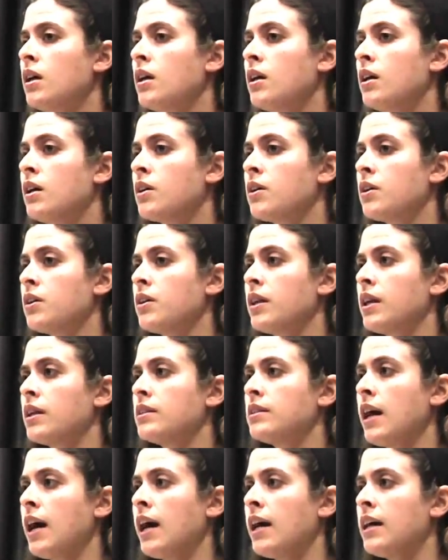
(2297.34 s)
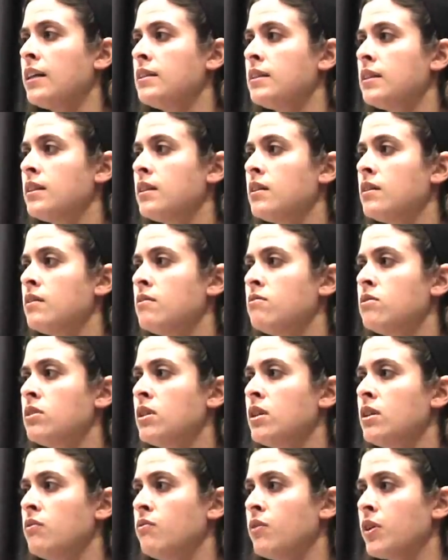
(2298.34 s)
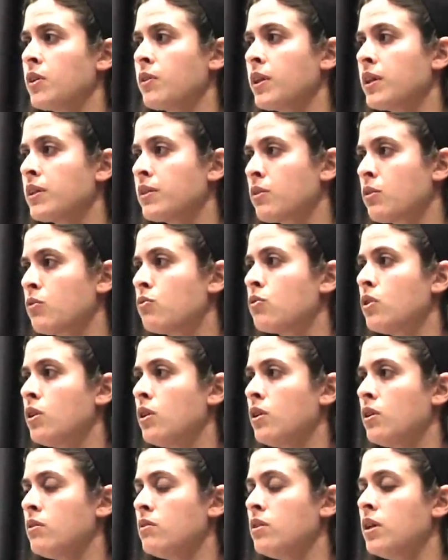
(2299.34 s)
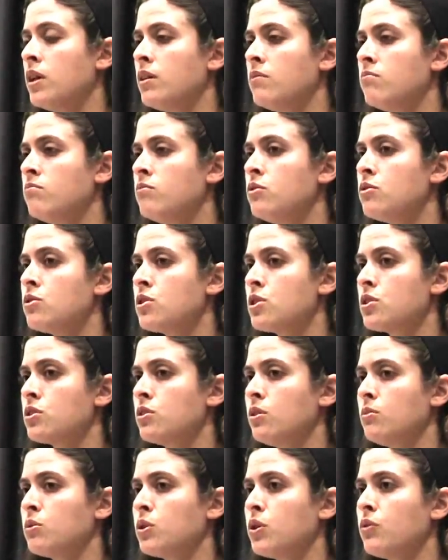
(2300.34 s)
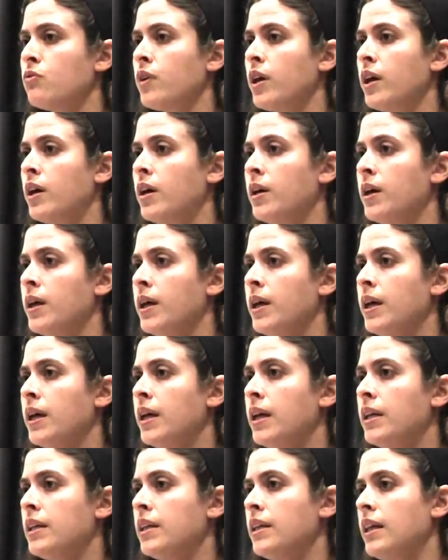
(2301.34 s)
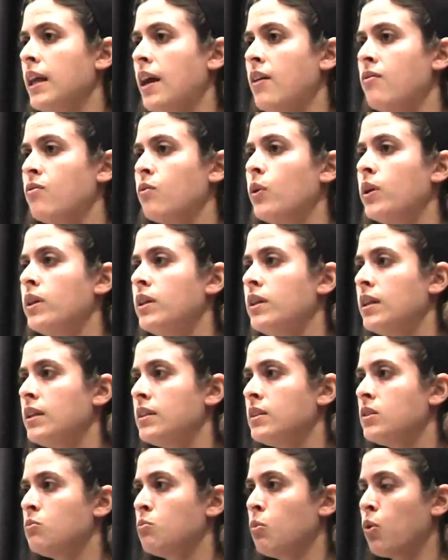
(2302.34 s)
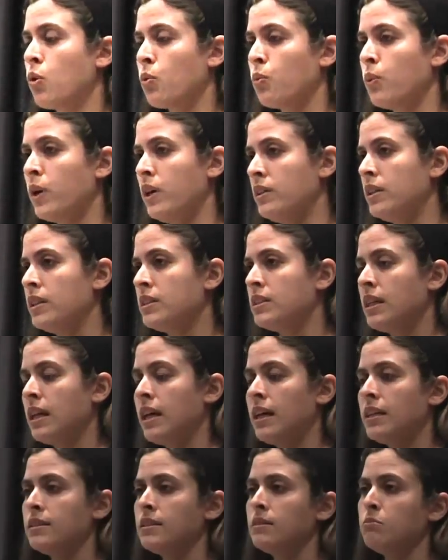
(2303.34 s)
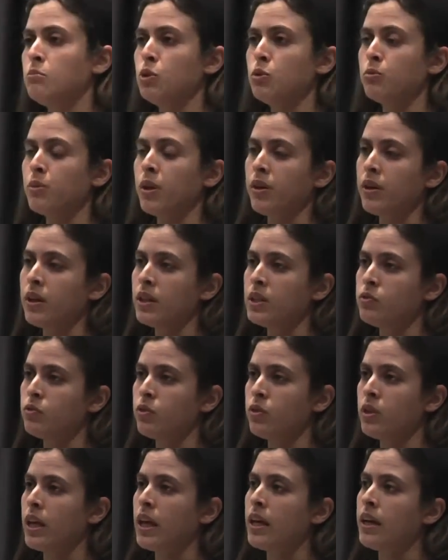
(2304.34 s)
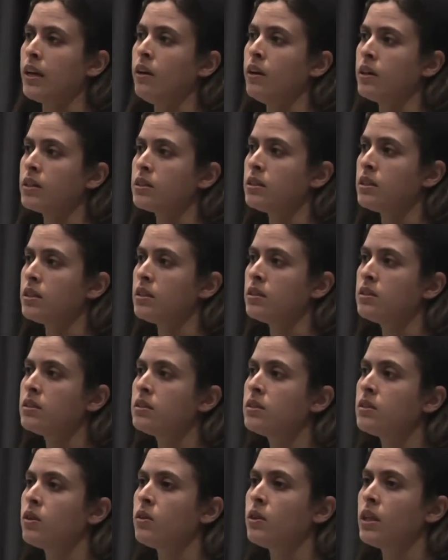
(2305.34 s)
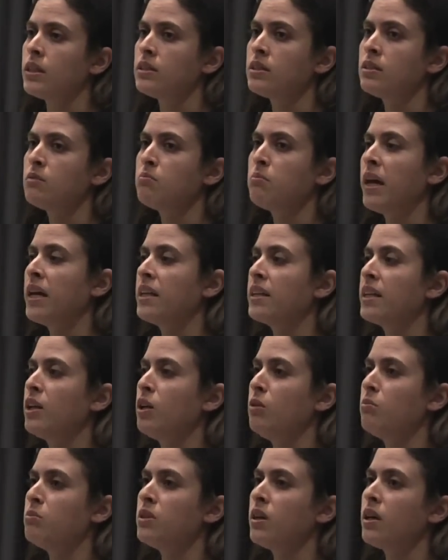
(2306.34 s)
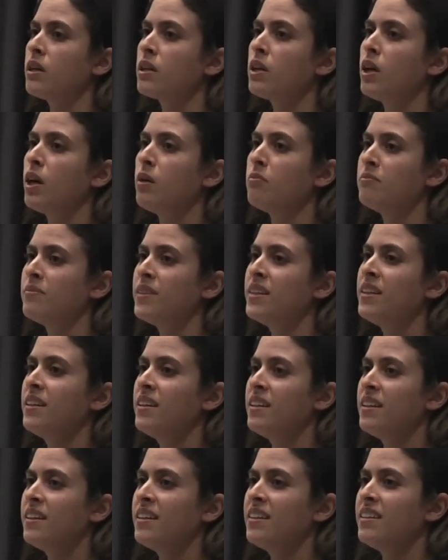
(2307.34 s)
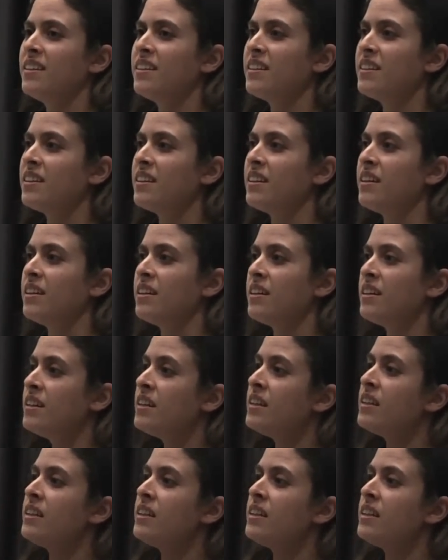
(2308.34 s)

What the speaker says: a good thing to add to invigorate their overall nutritional profile. And then they have one that's more wellness that has blueberries for the antioxidants. So that's petkelp.com. Yeah.